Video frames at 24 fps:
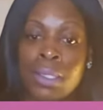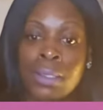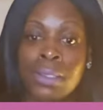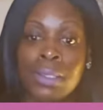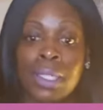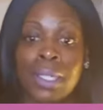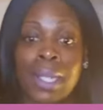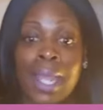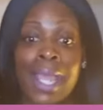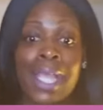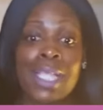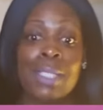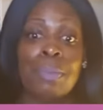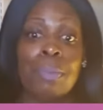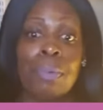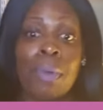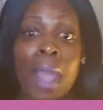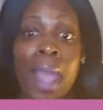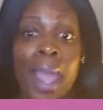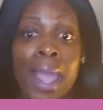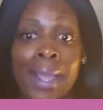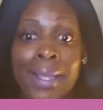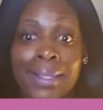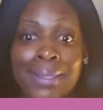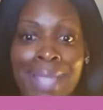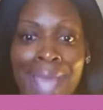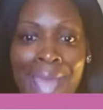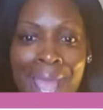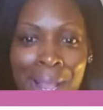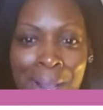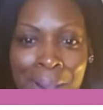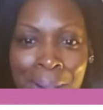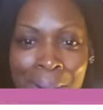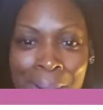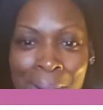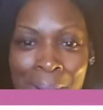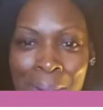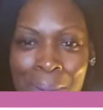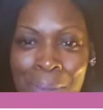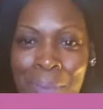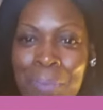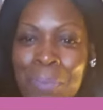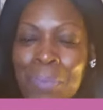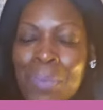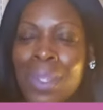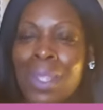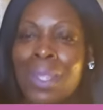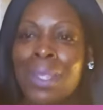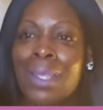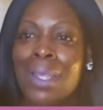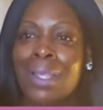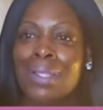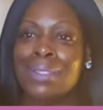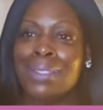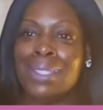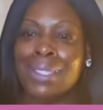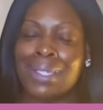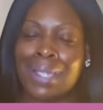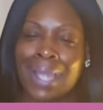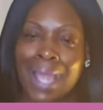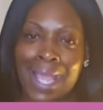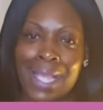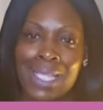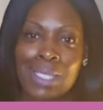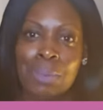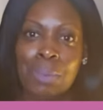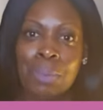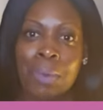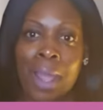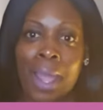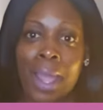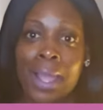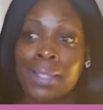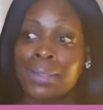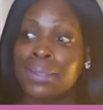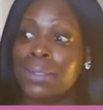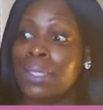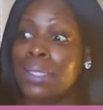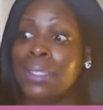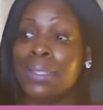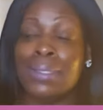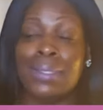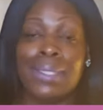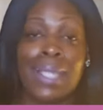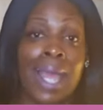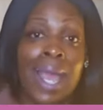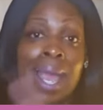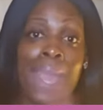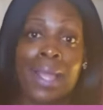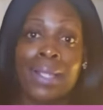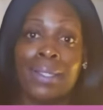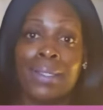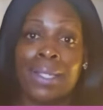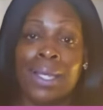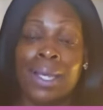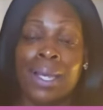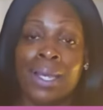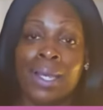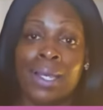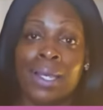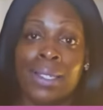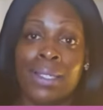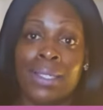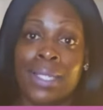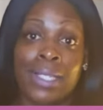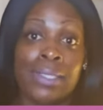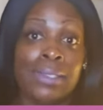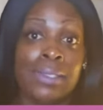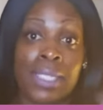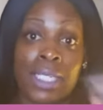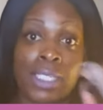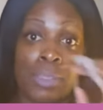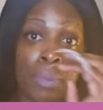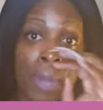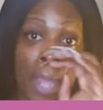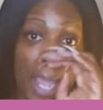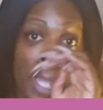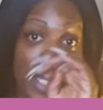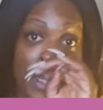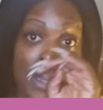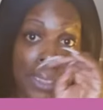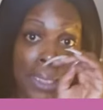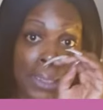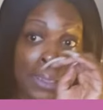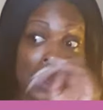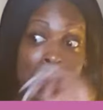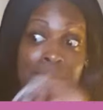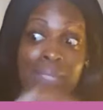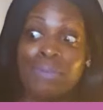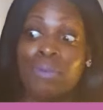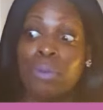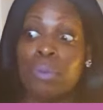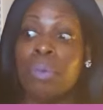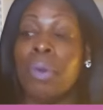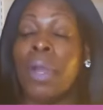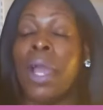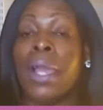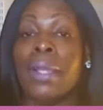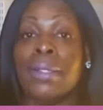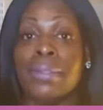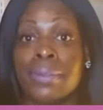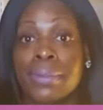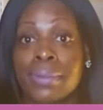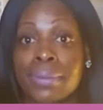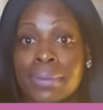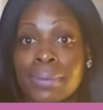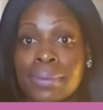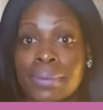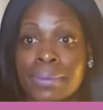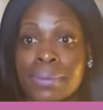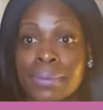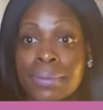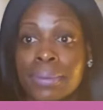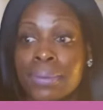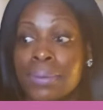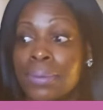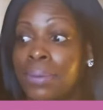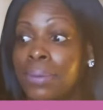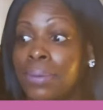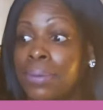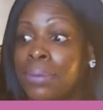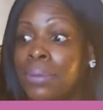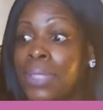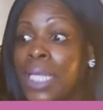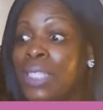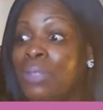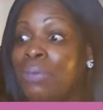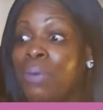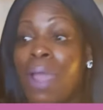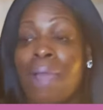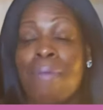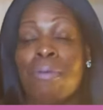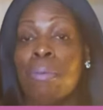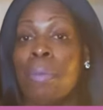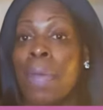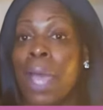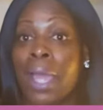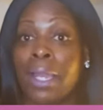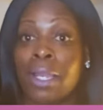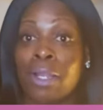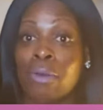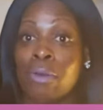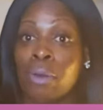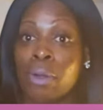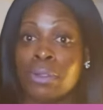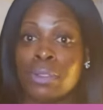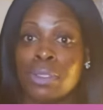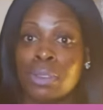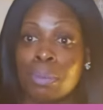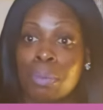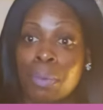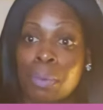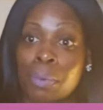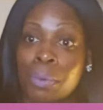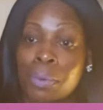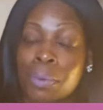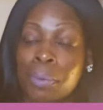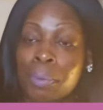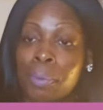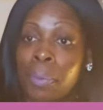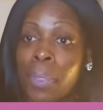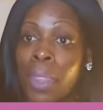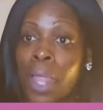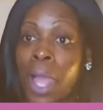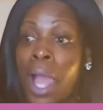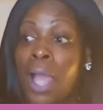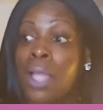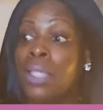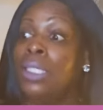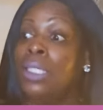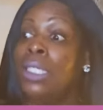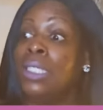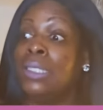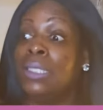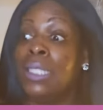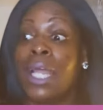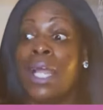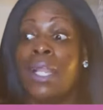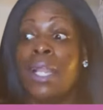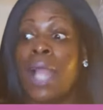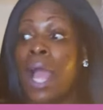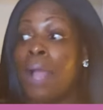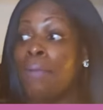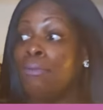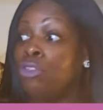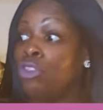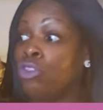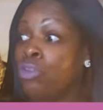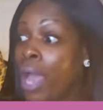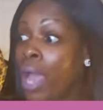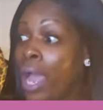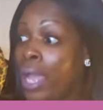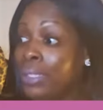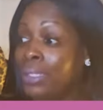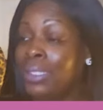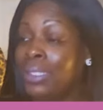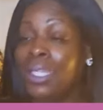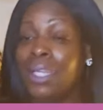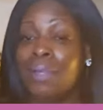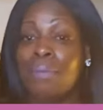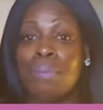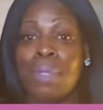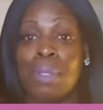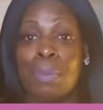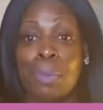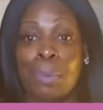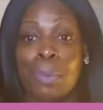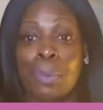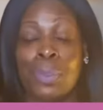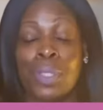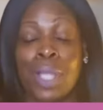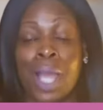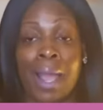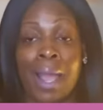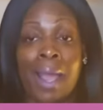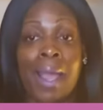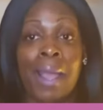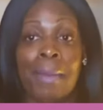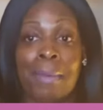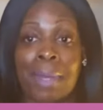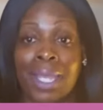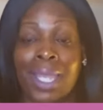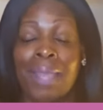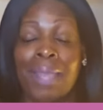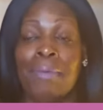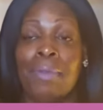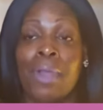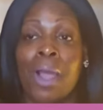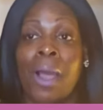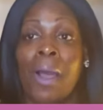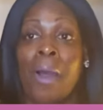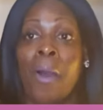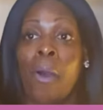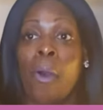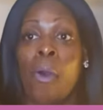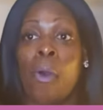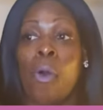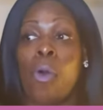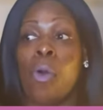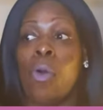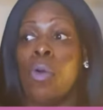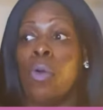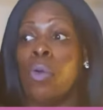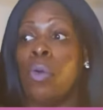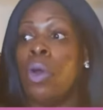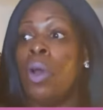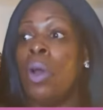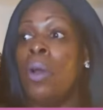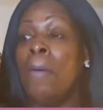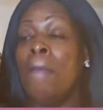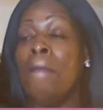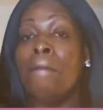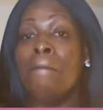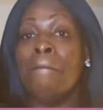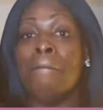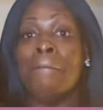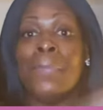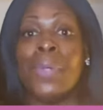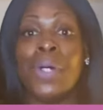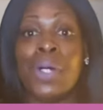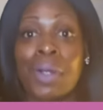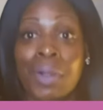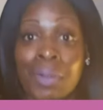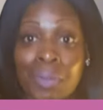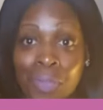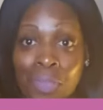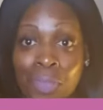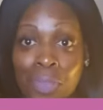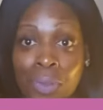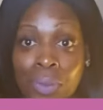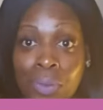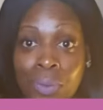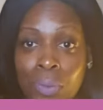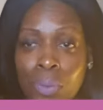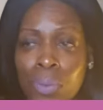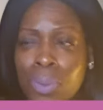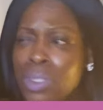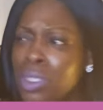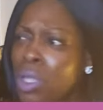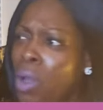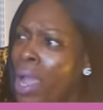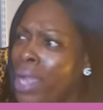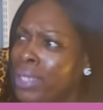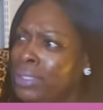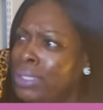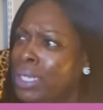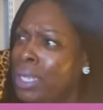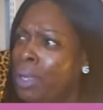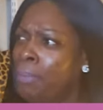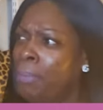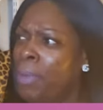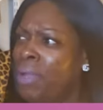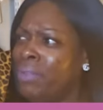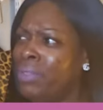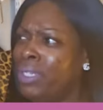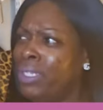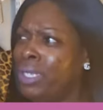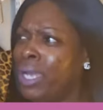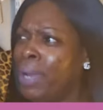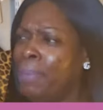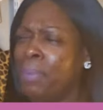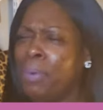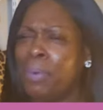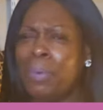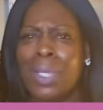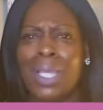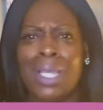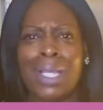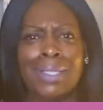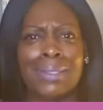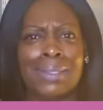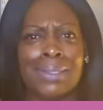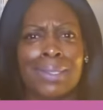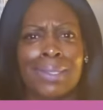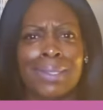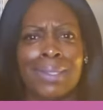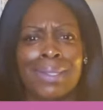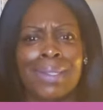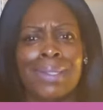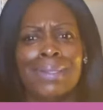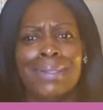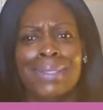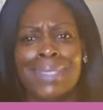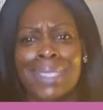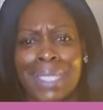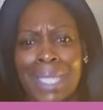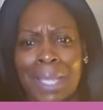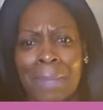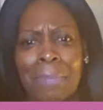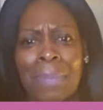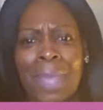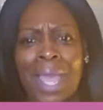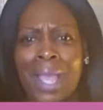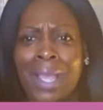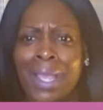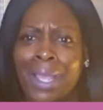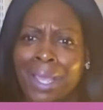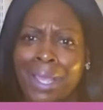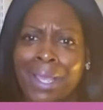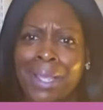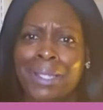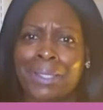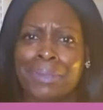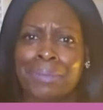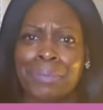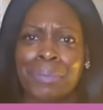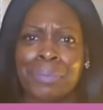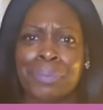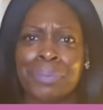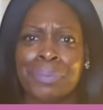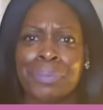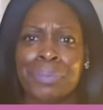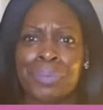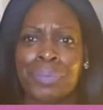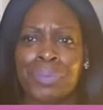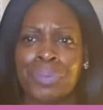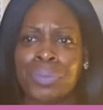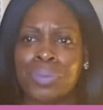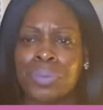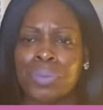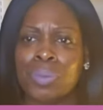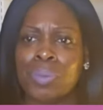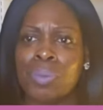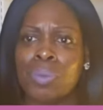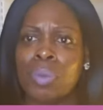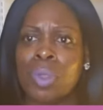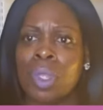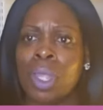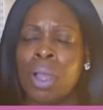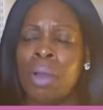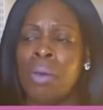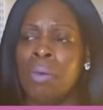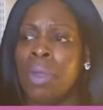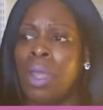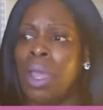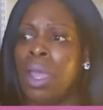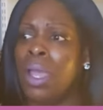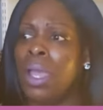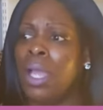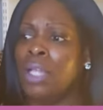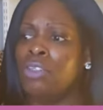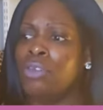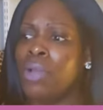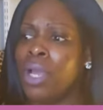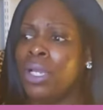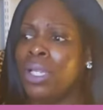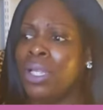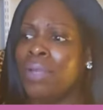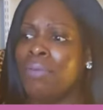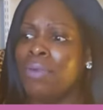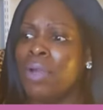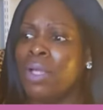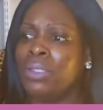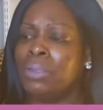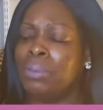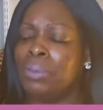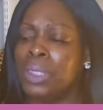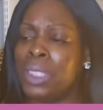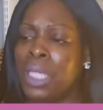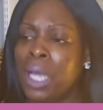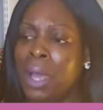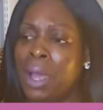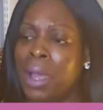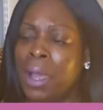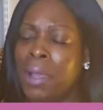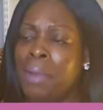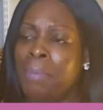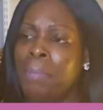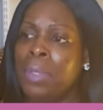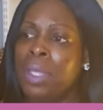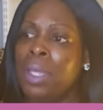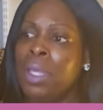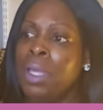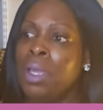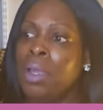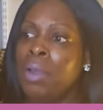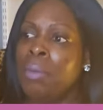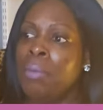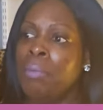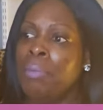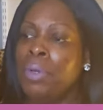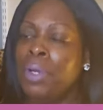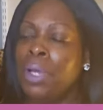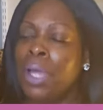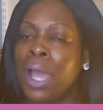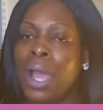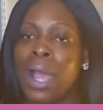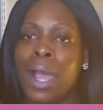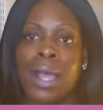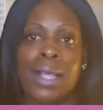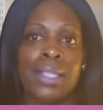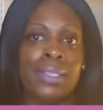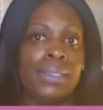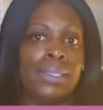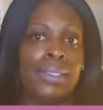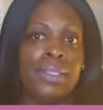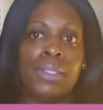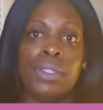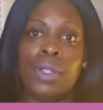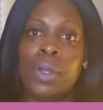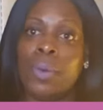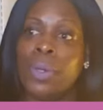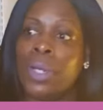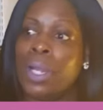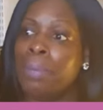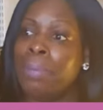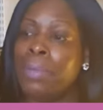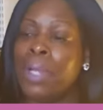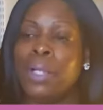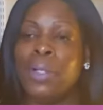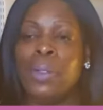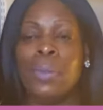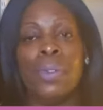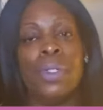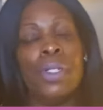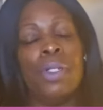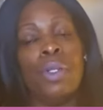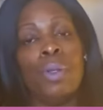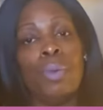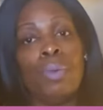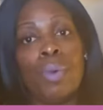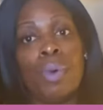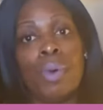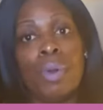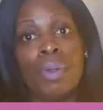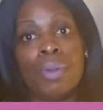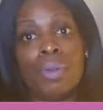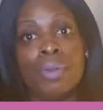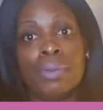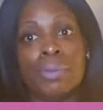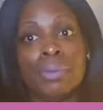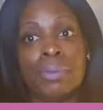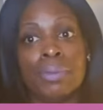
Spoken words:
Today's price. Hey, girl. Today's price is not yesterday's price. It's a different price. That's for everybody across the board. I tried to give people time. I gave y'all a whole month. Well, no, actually a month and a couple weeks to get back in. Okay? I tried to give y'all some time. But I said, you know what? I'm not doing it no more.